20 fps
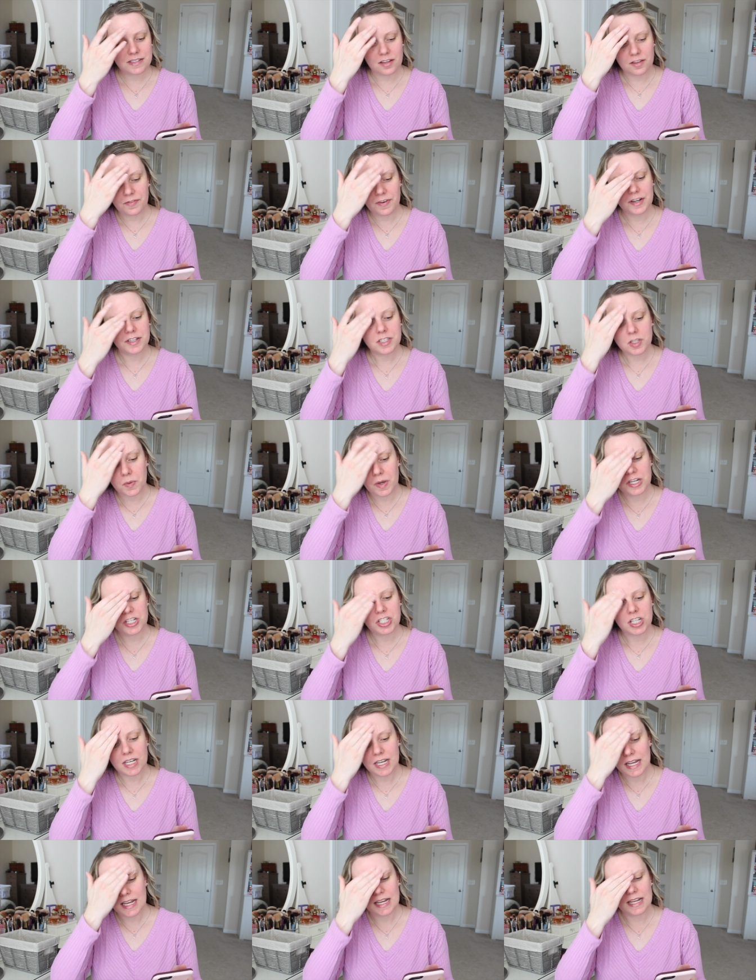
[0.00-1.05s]
so the first
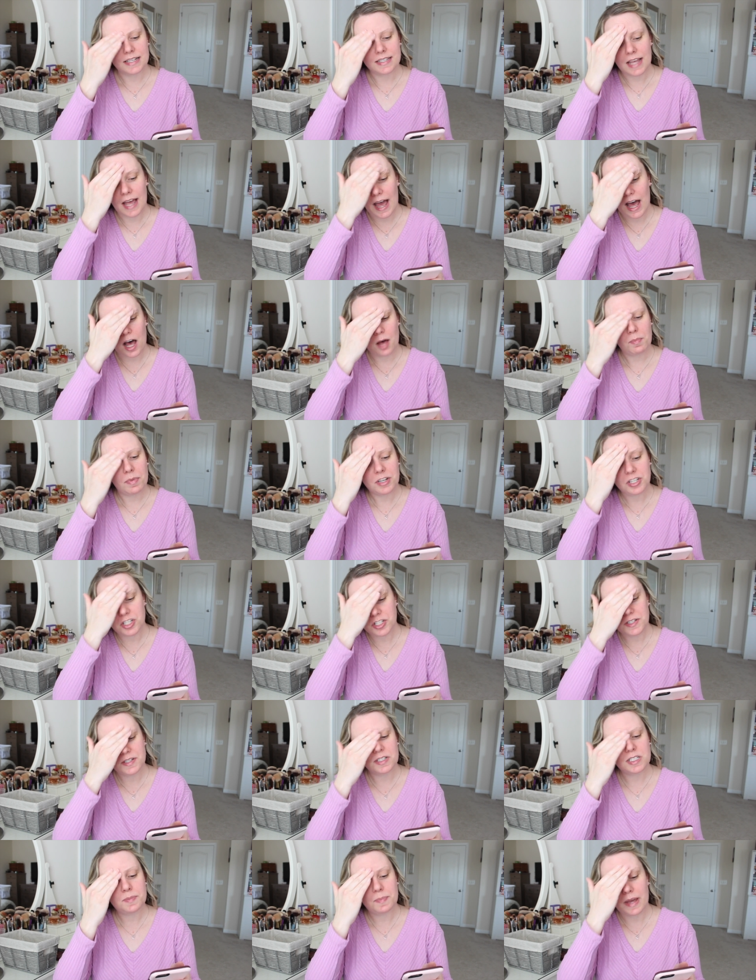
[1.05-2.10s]
question is, how much
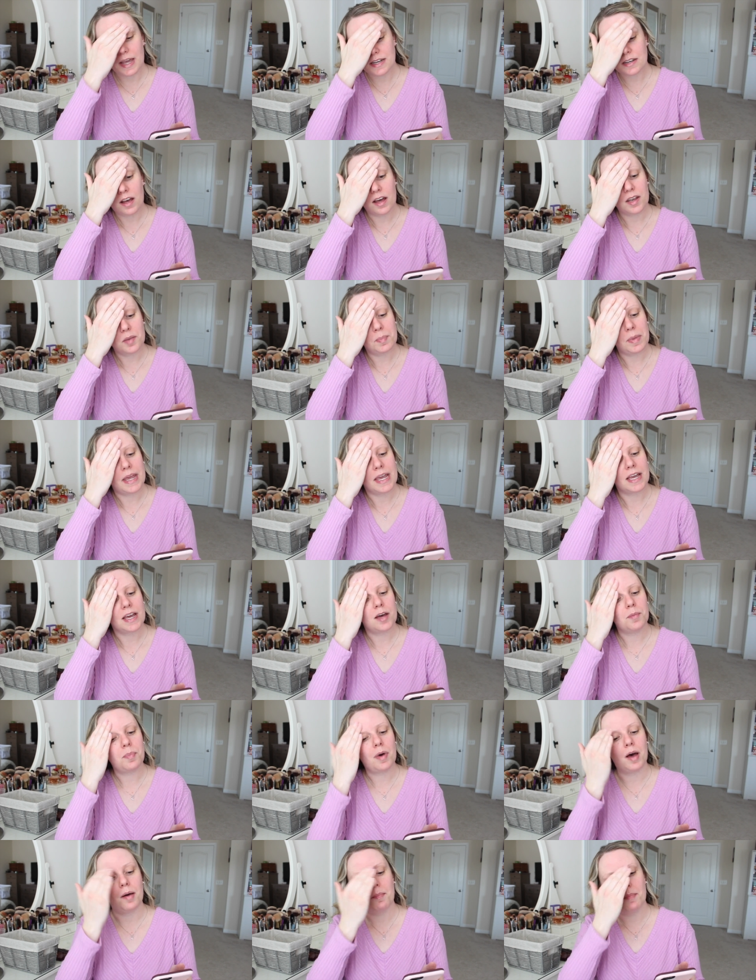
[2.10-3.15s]
do you spend on
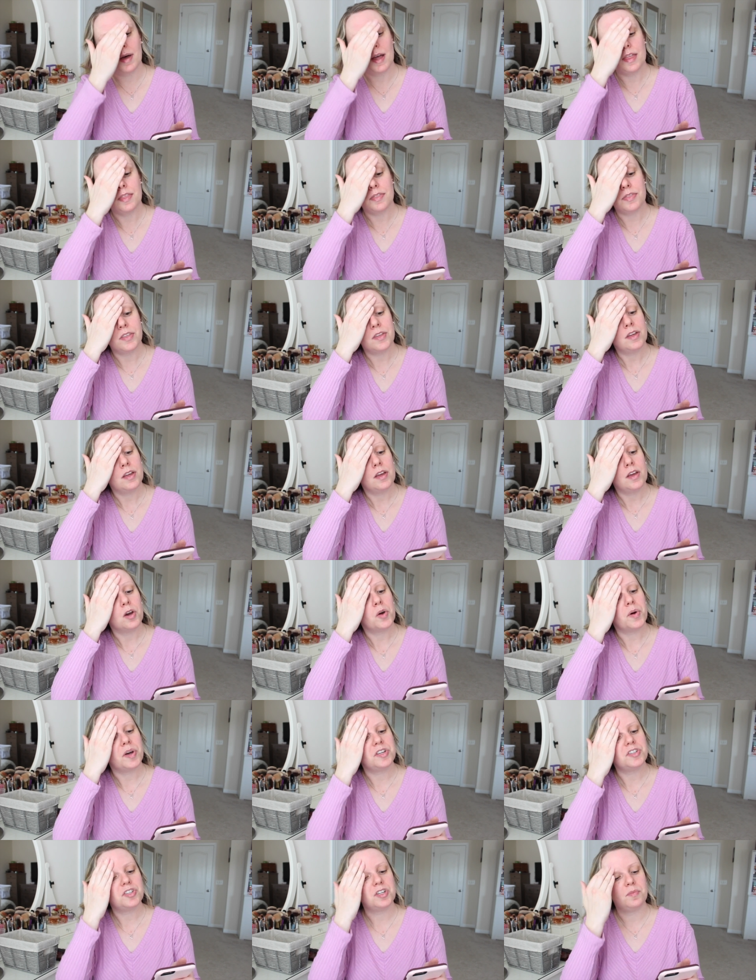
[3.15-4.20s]
makeup a month,
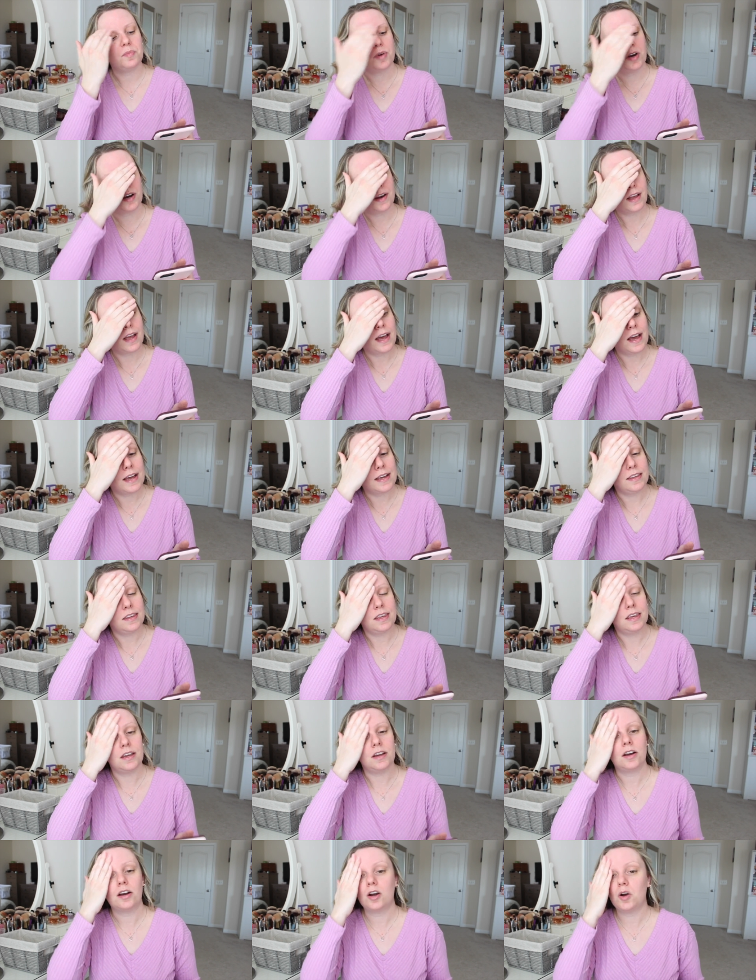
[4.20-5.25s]
question mark, a
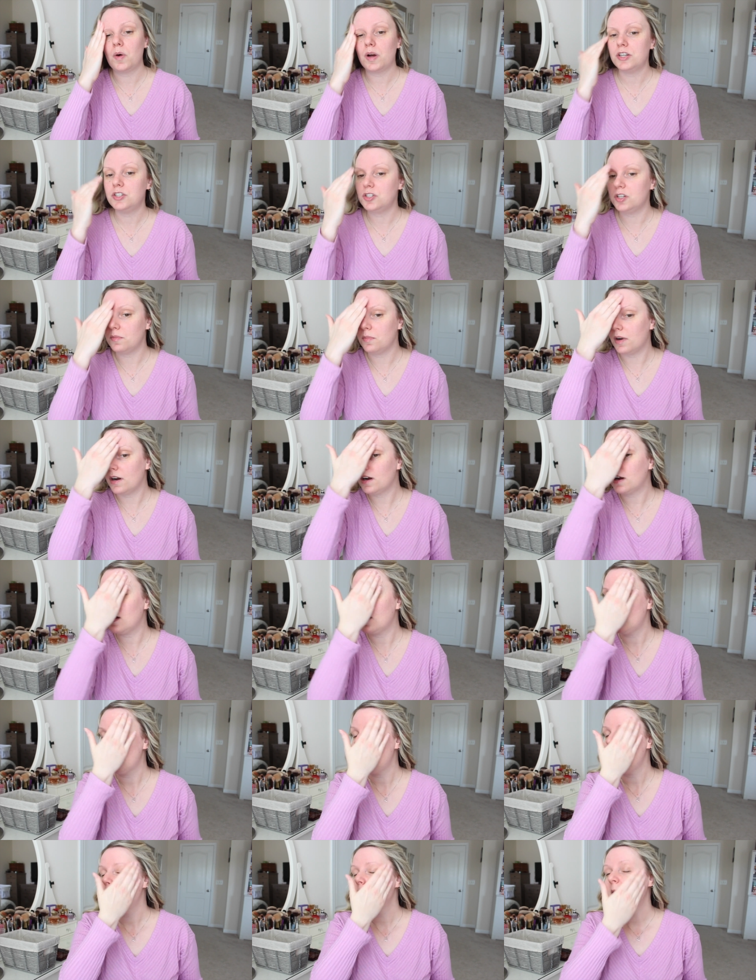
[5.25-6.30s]
year, question mark?
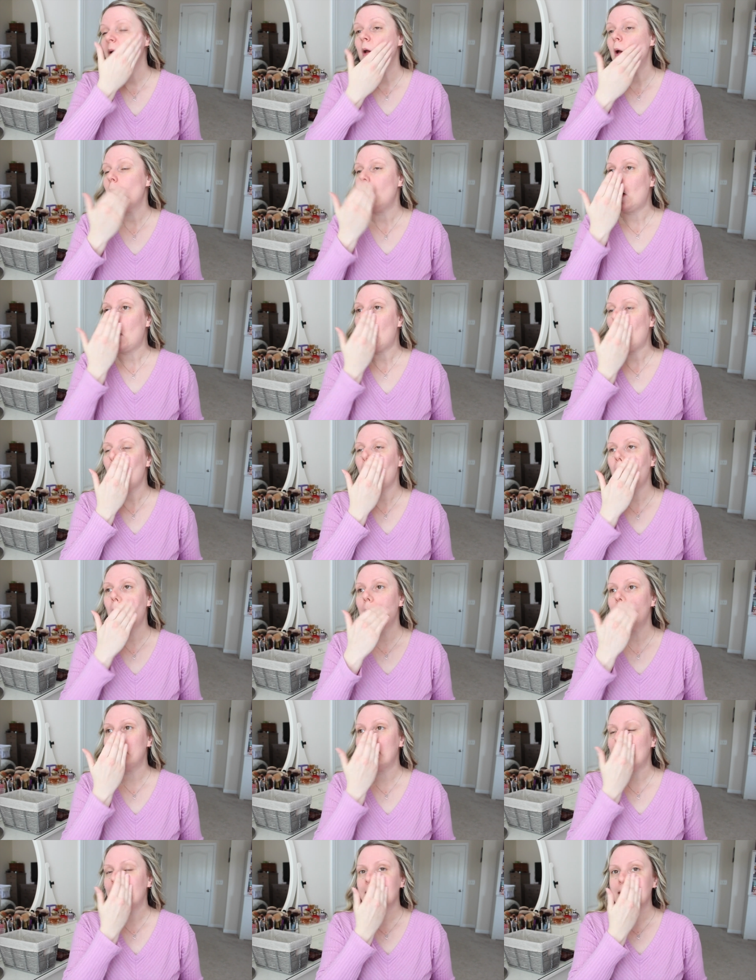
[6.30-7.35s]

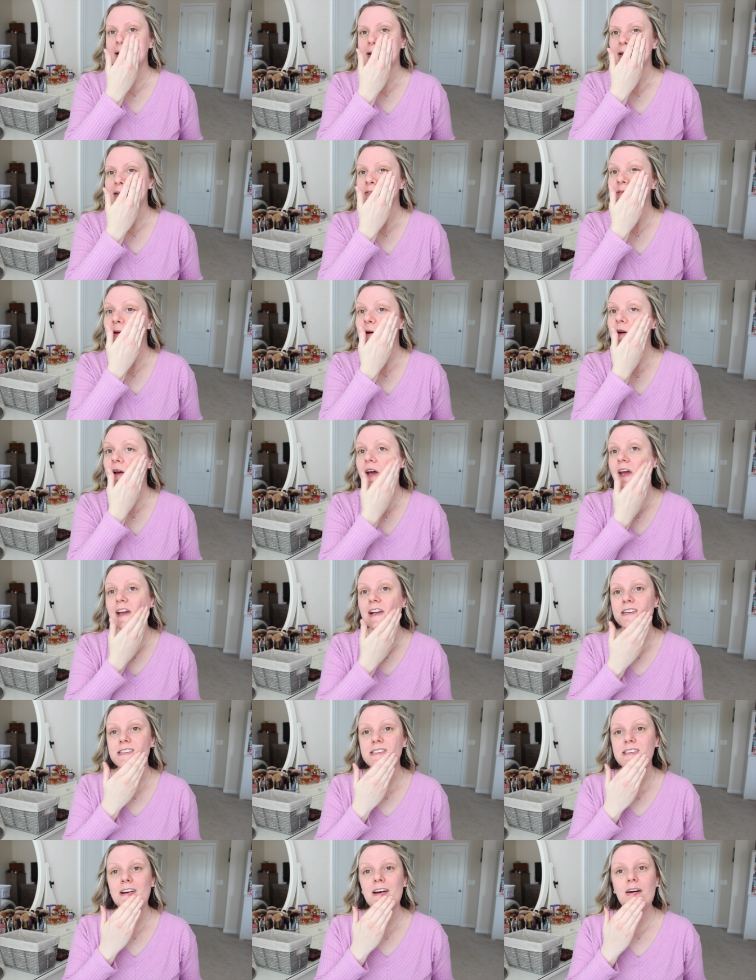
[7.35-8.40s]
Oh my goodness.
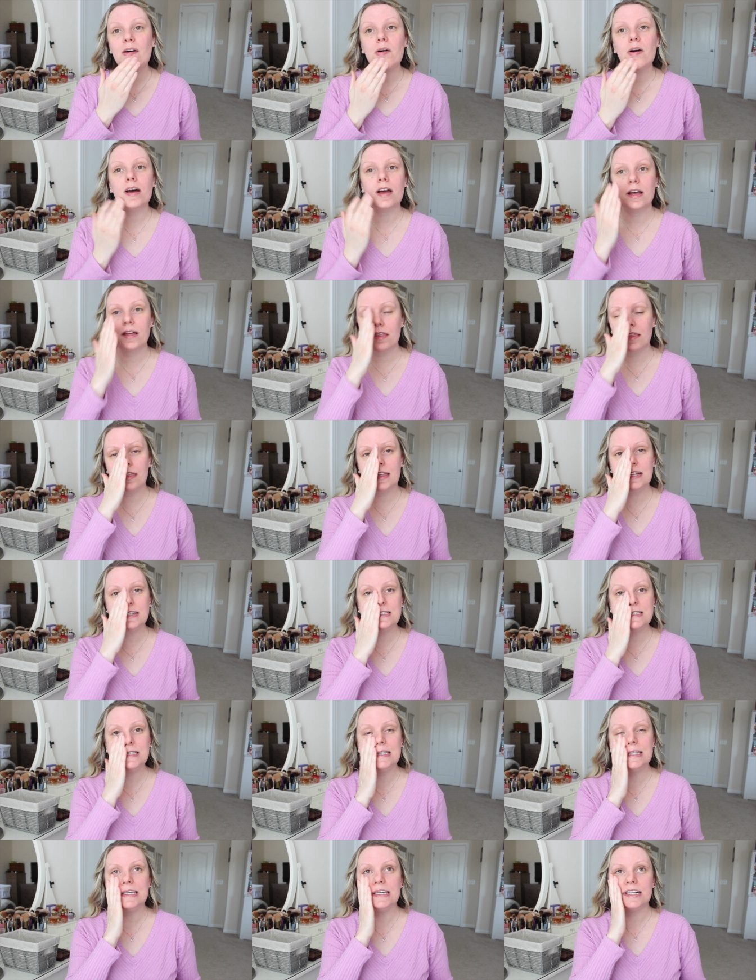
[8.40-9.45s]
Okay, so
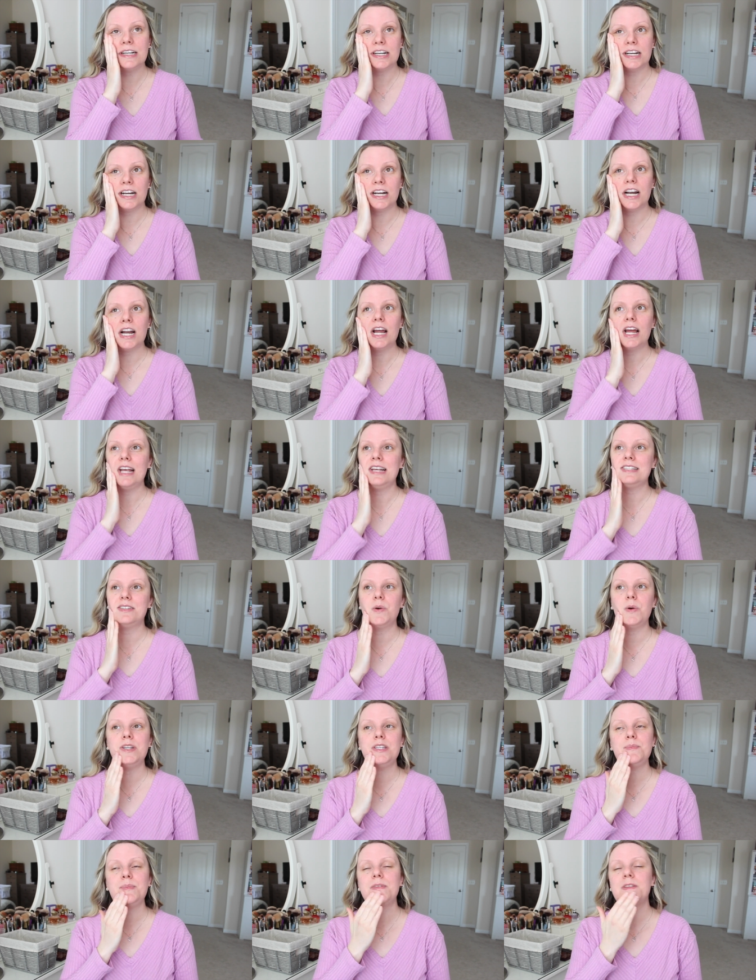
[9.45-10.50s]
this year is
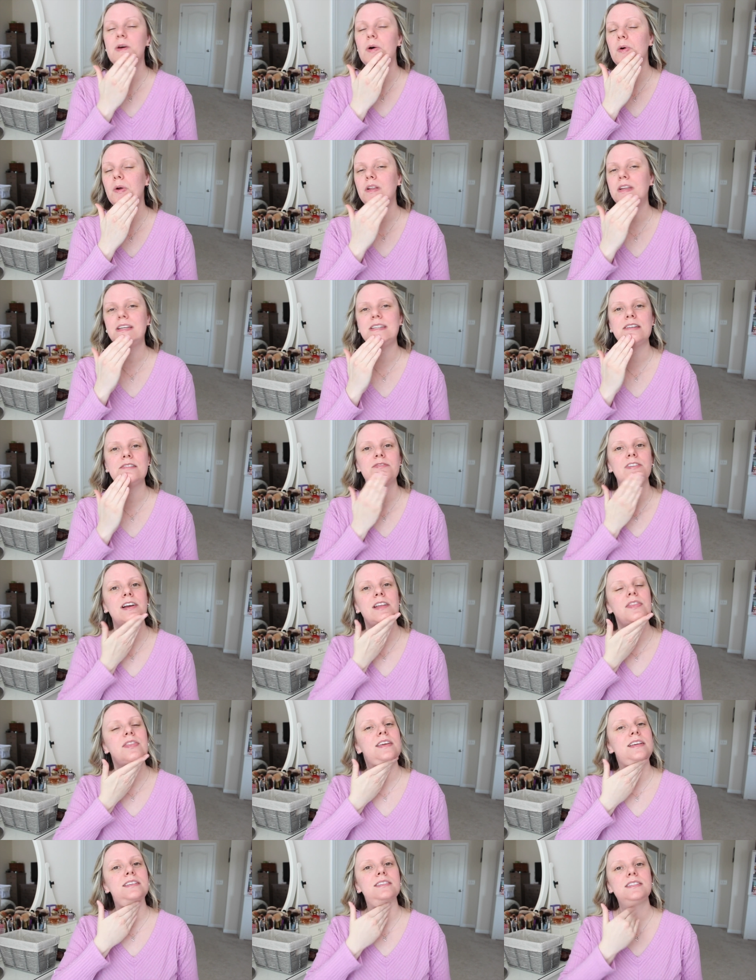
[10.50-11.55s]
going to be totally
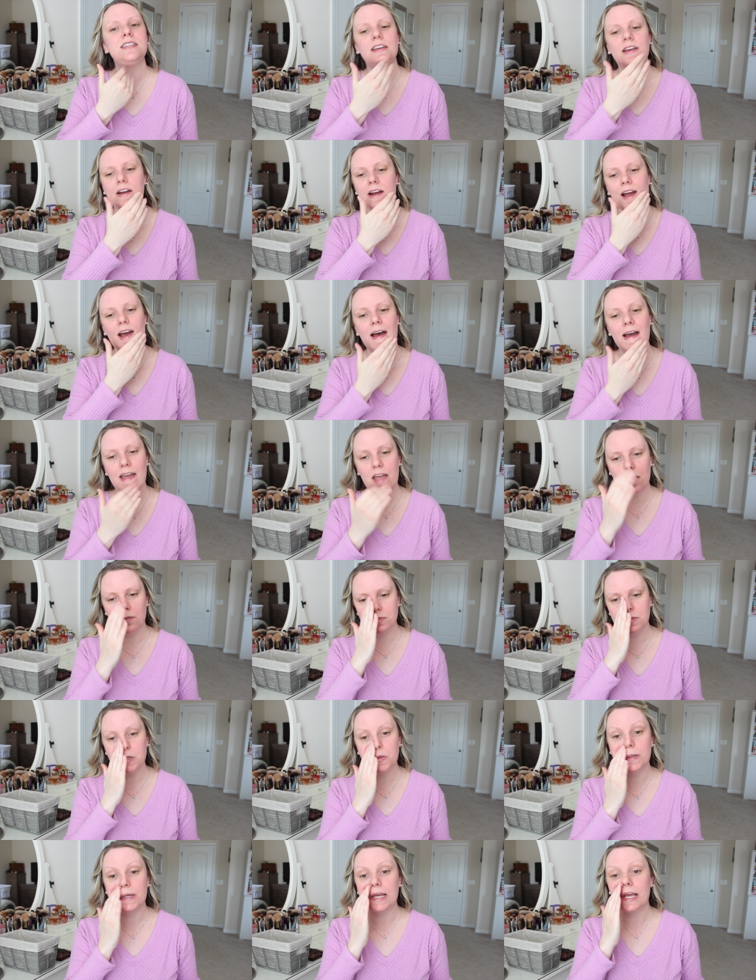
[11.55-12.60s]
different. This year I am
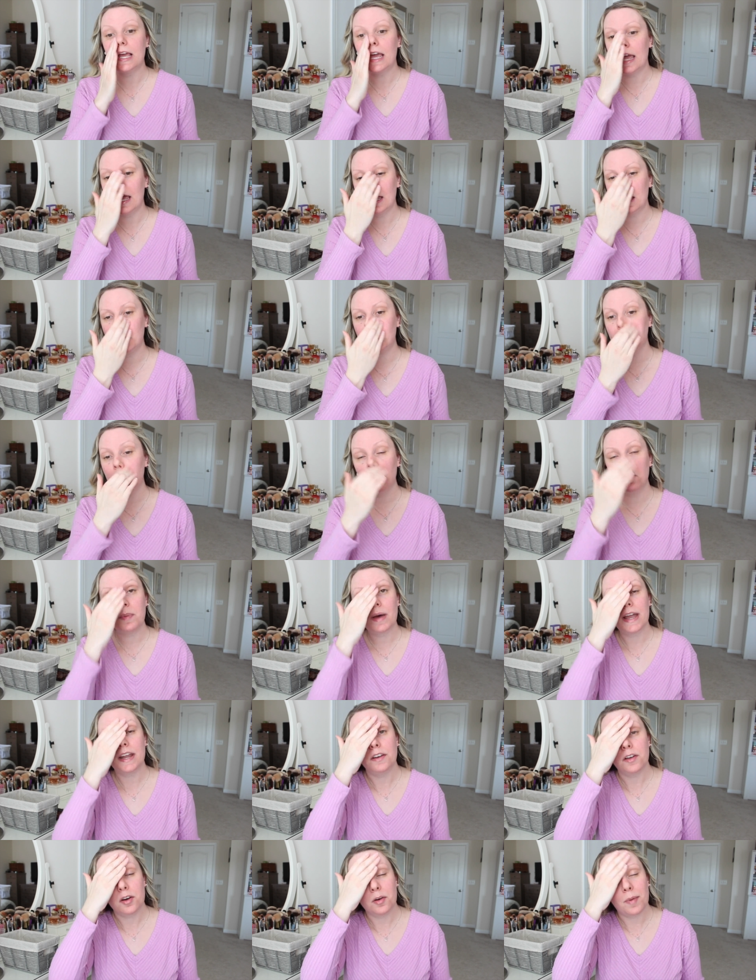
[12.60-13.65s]
doing a low
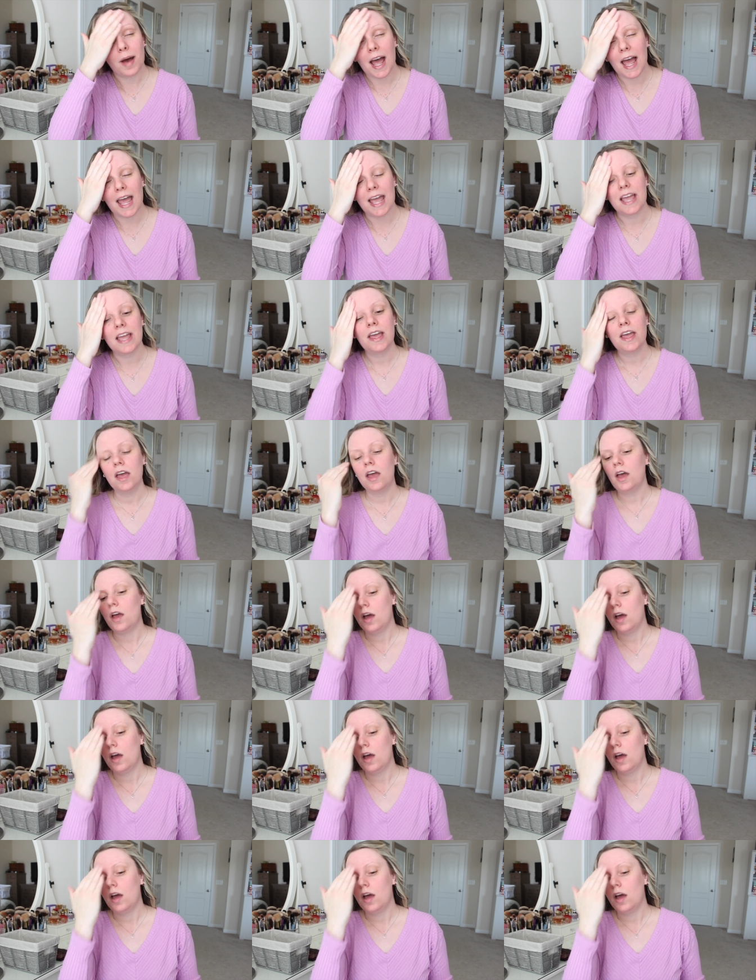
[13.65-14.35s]
buy, no buy